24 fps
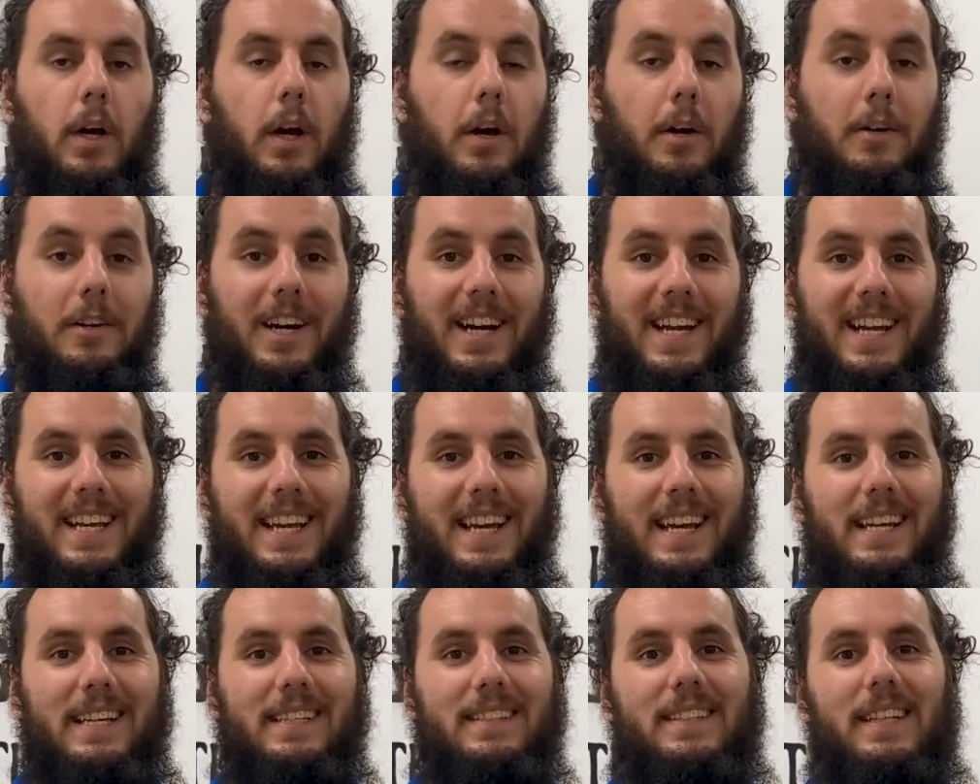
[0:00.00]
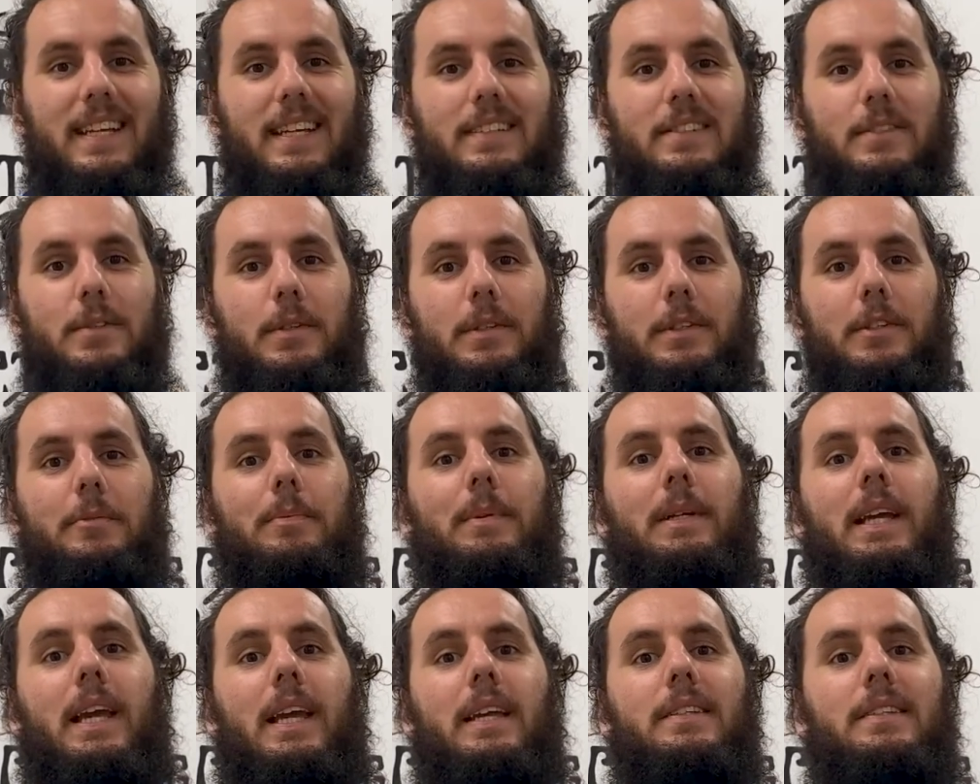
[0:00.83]
Alright guys, that's going to
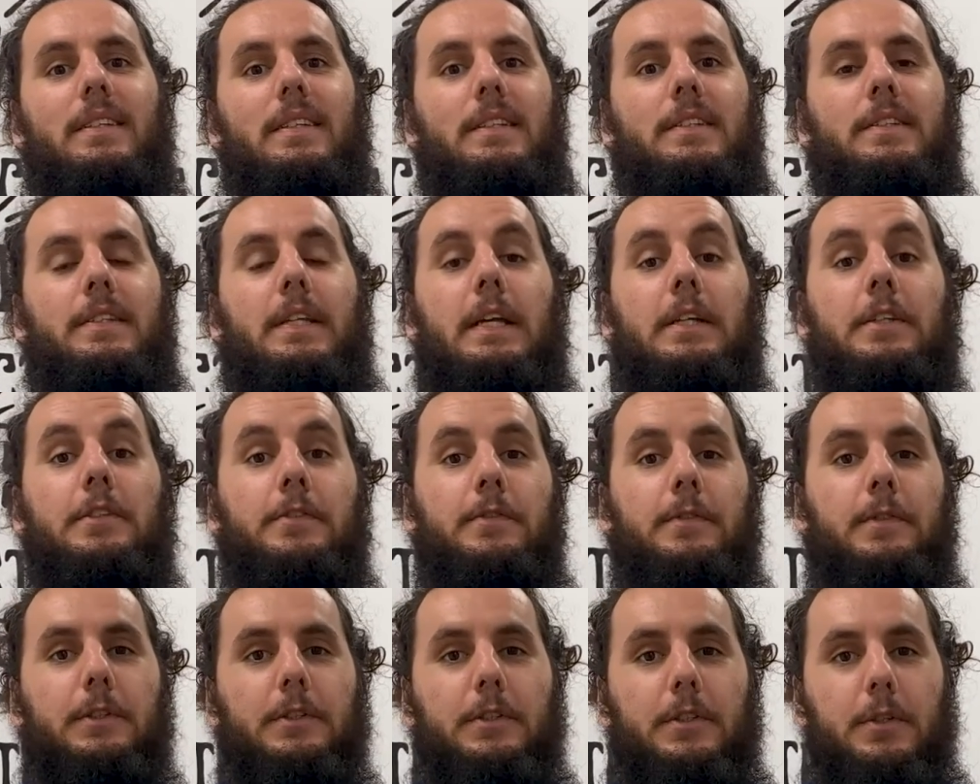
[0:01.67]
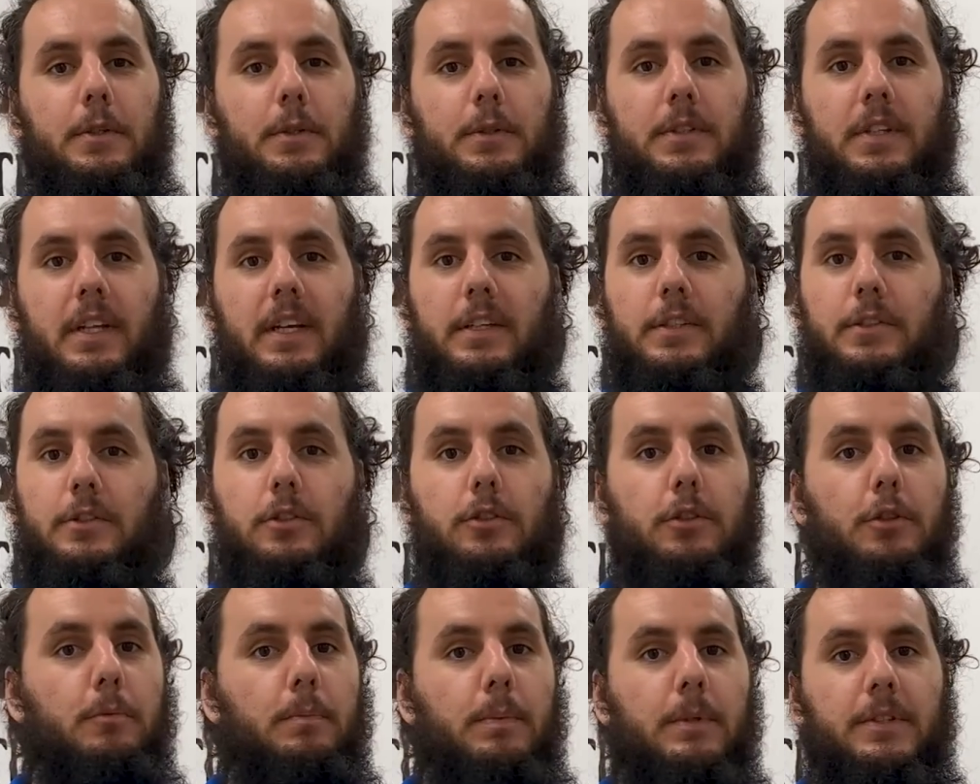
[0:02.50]
be a successful Tuesday.
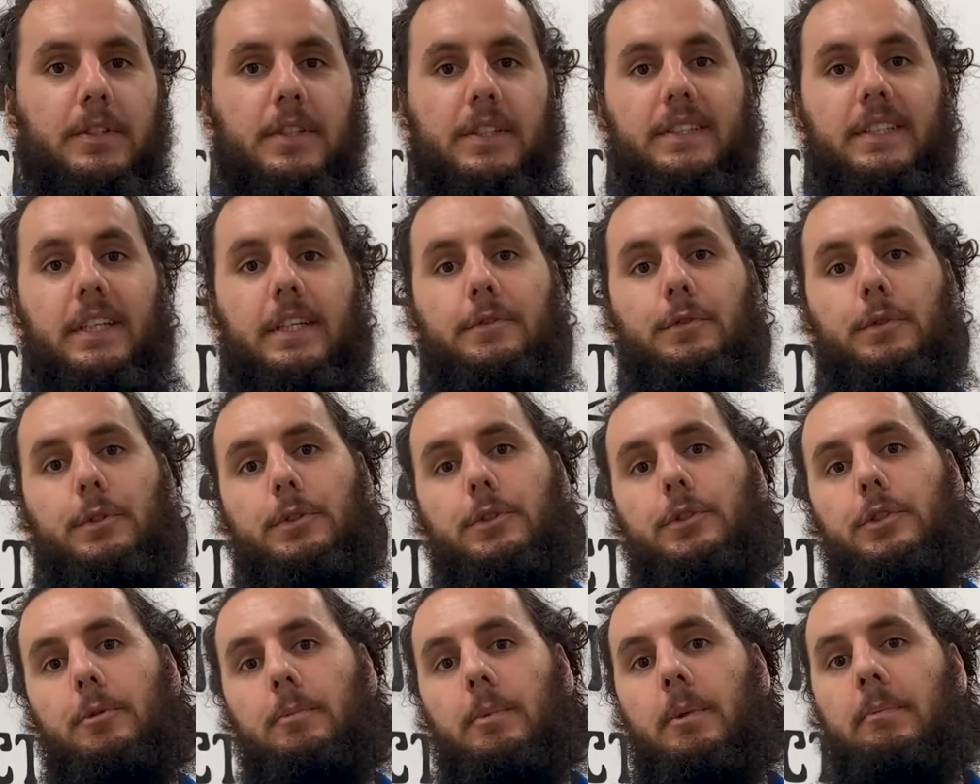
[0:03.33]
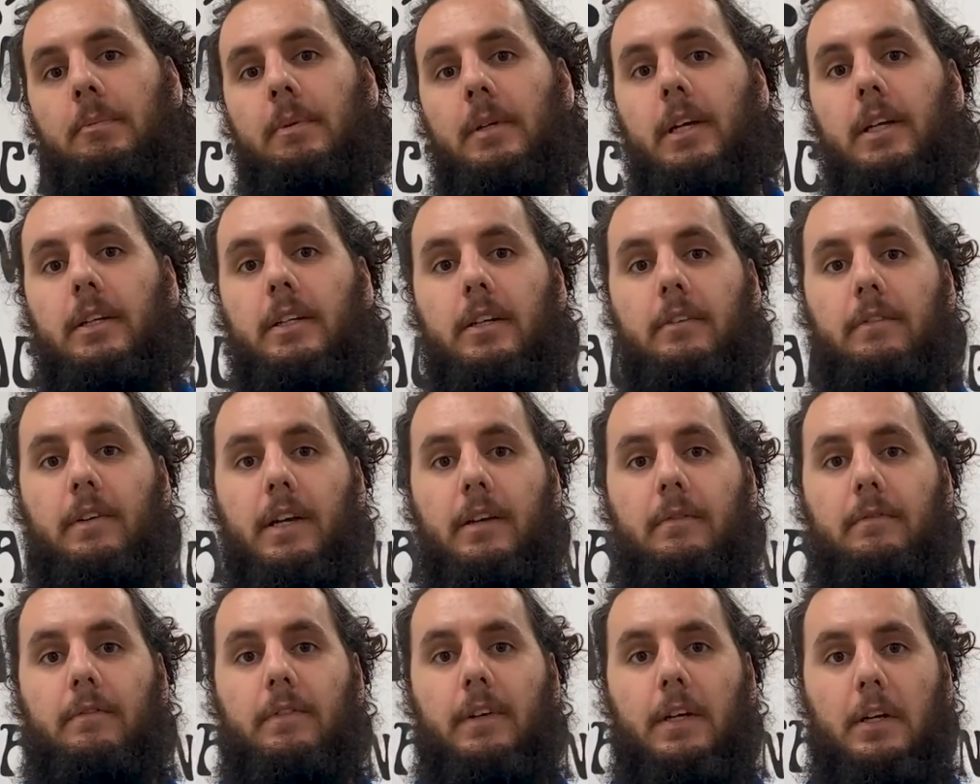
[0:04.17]
Super successful, super productive. I
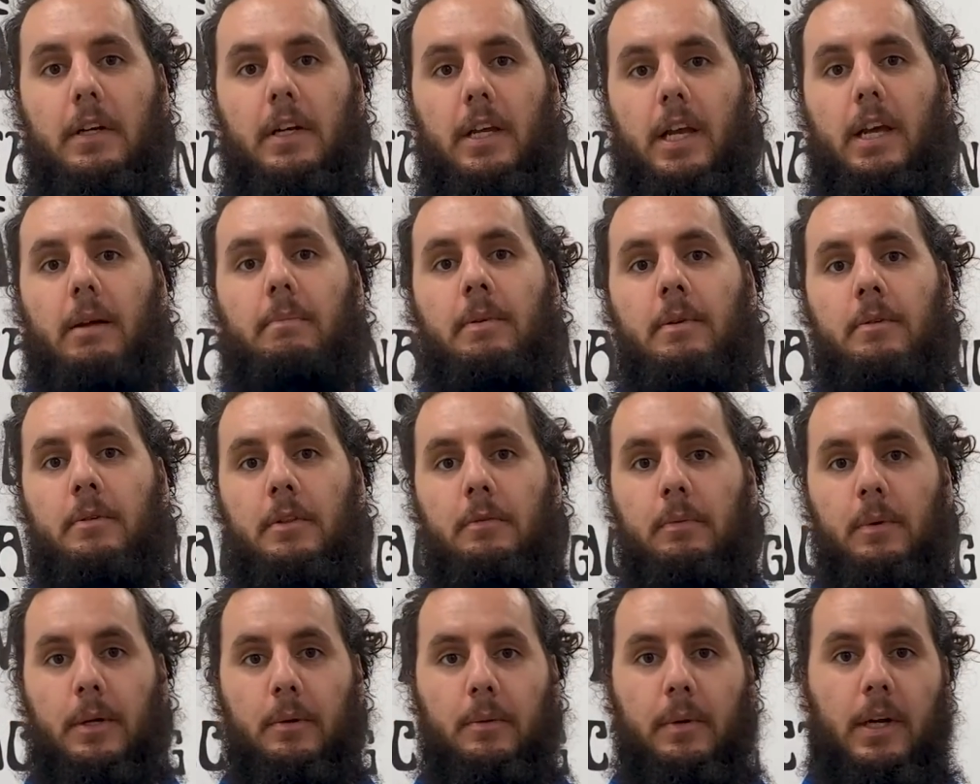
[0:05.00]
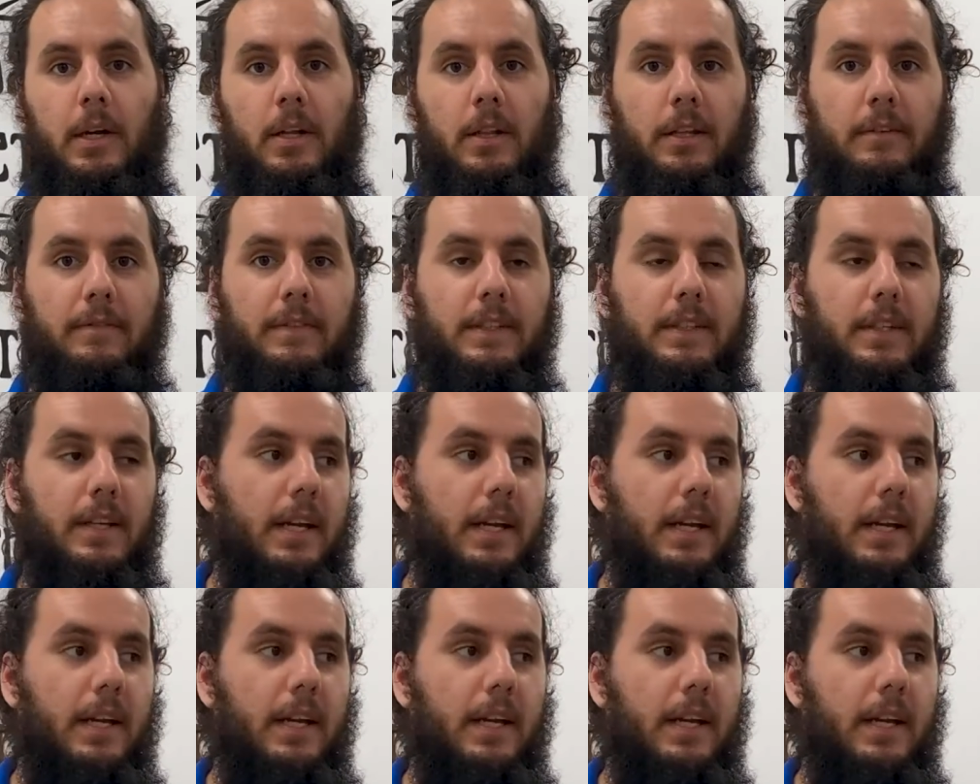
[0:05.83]
am very happy with where we are leaving